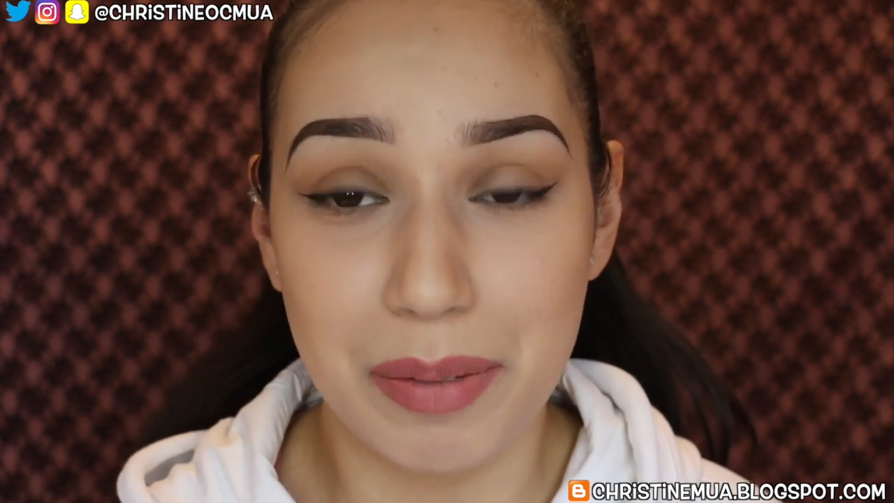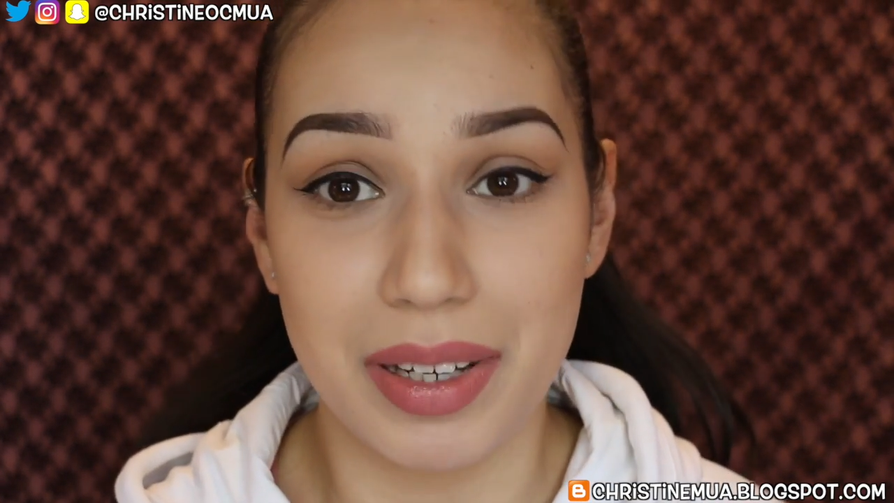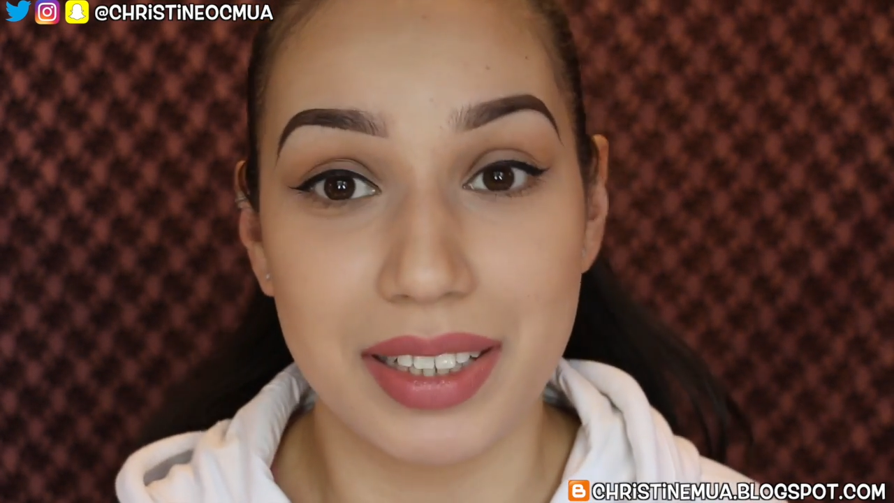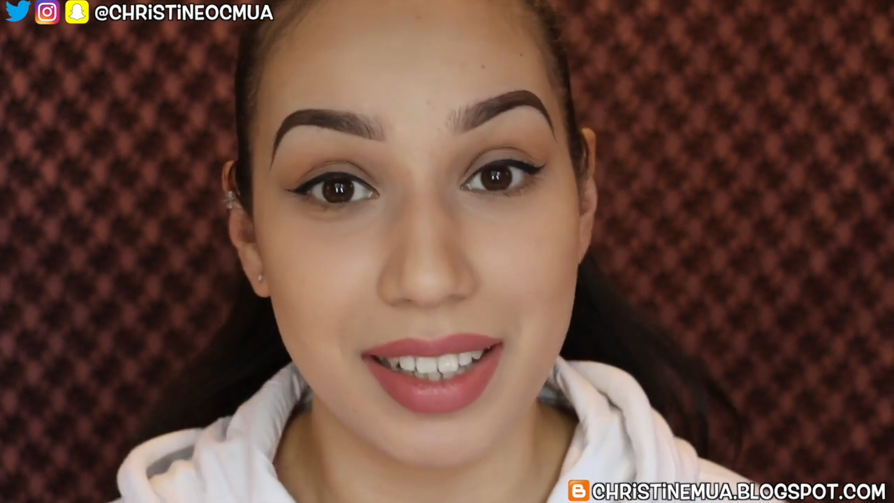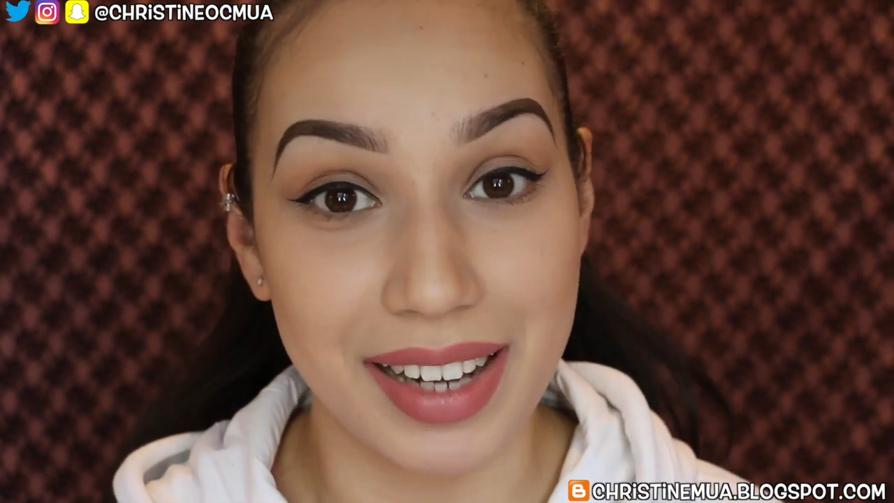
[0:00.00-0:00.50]

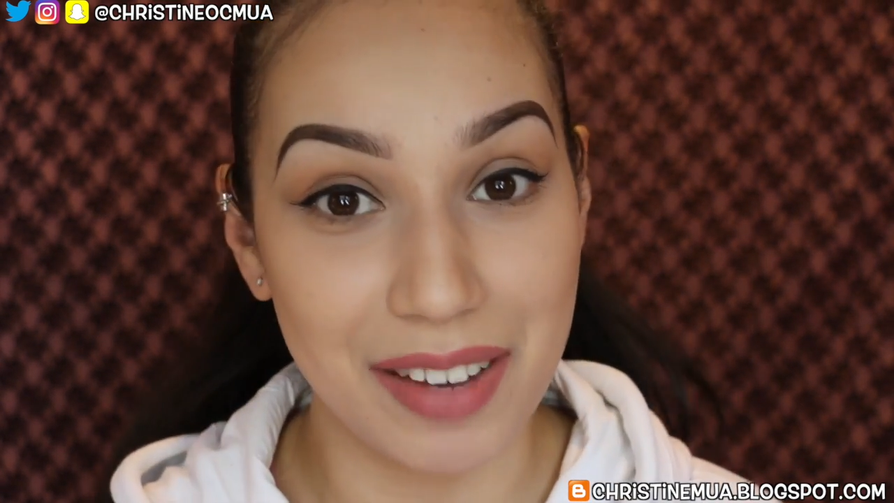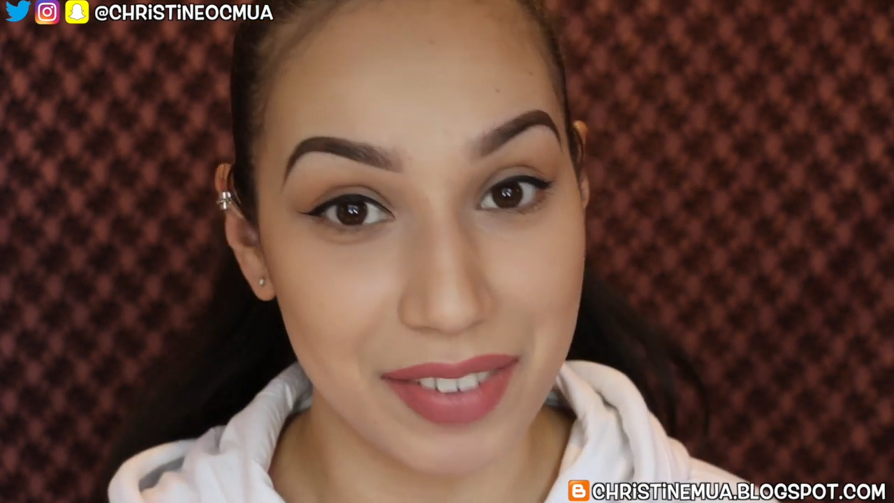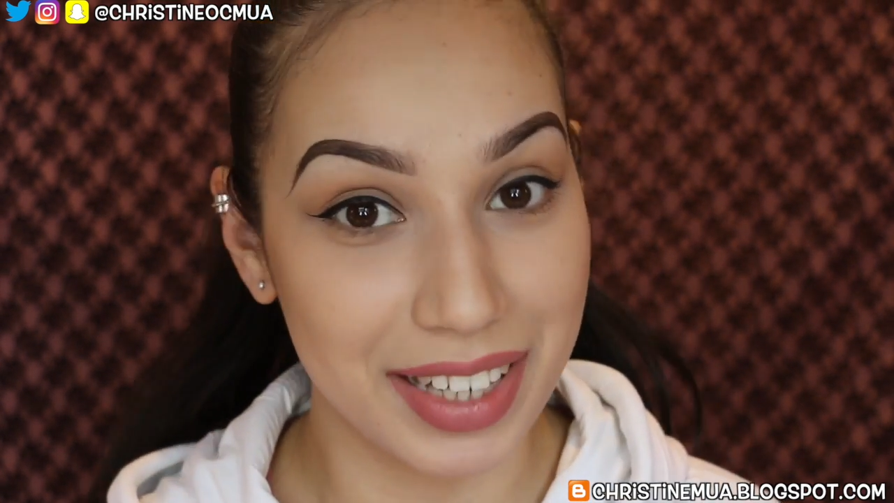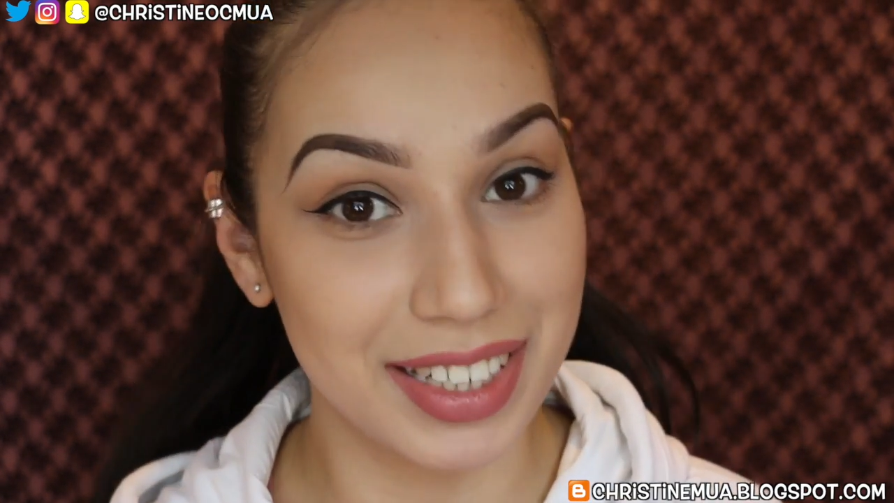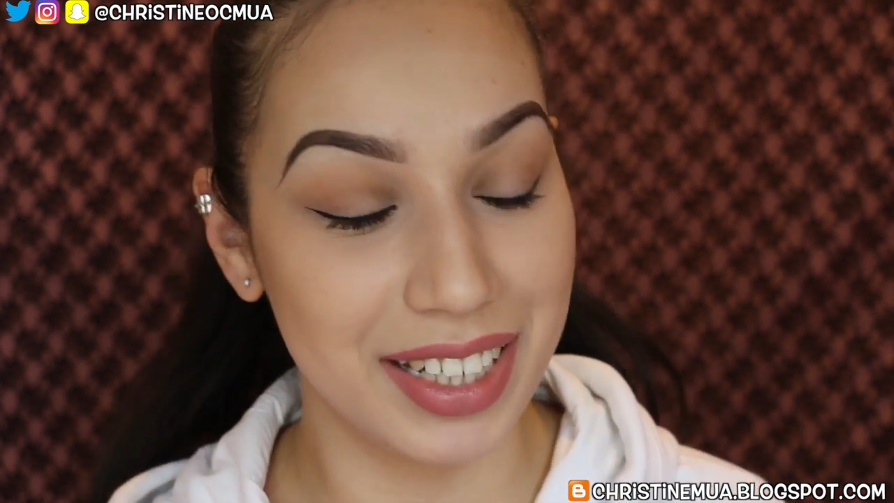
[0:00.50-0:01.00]
because I have
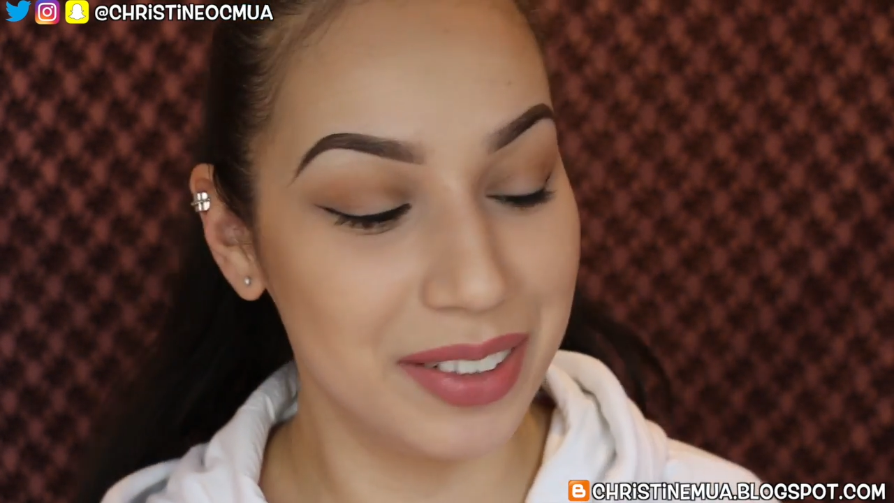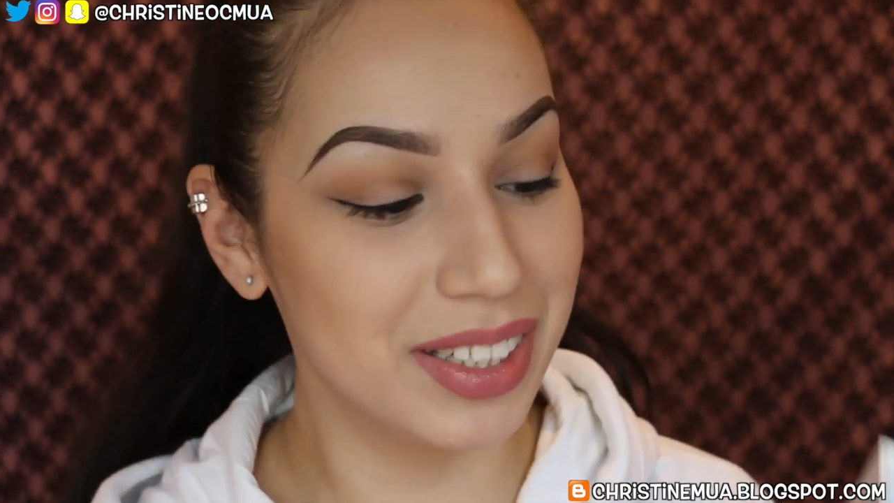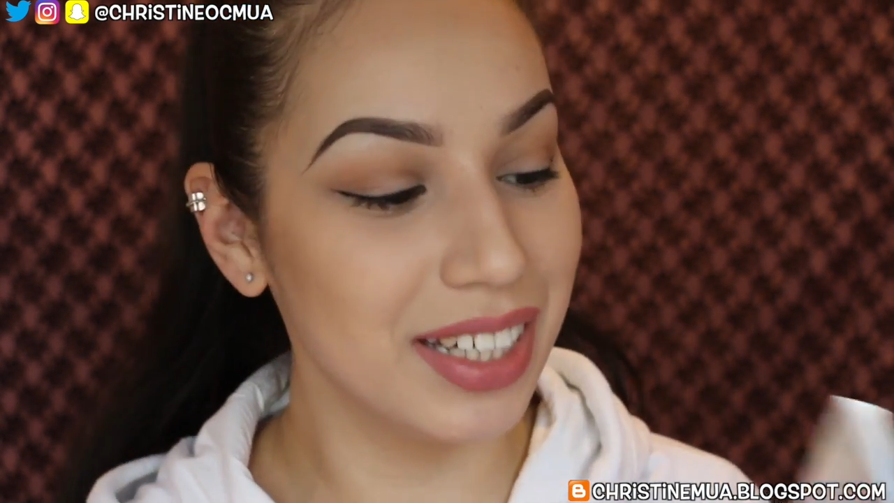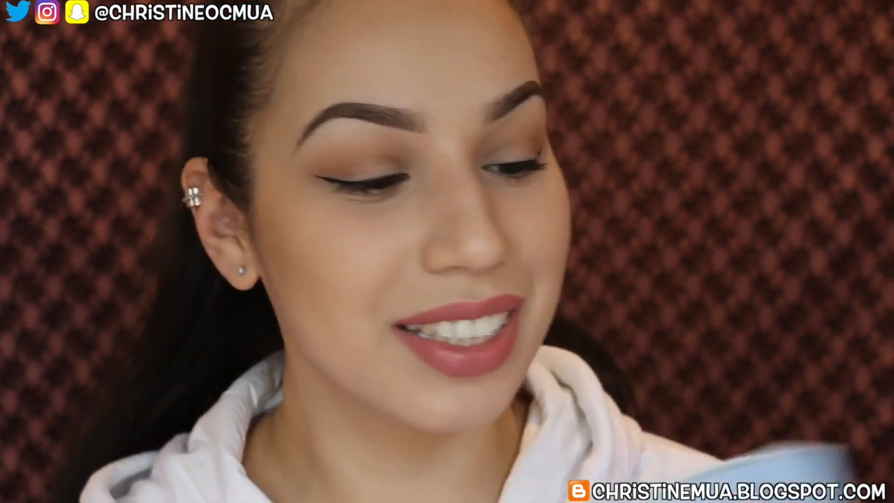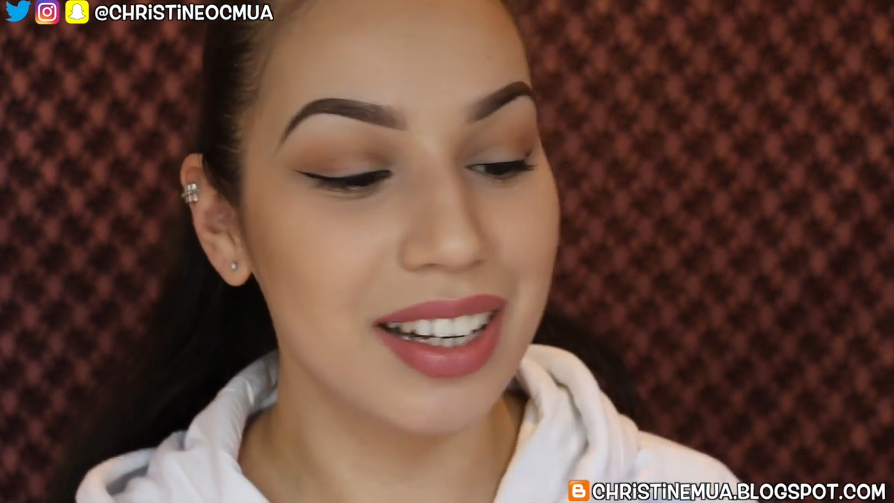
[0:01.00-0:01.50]
yet to use it.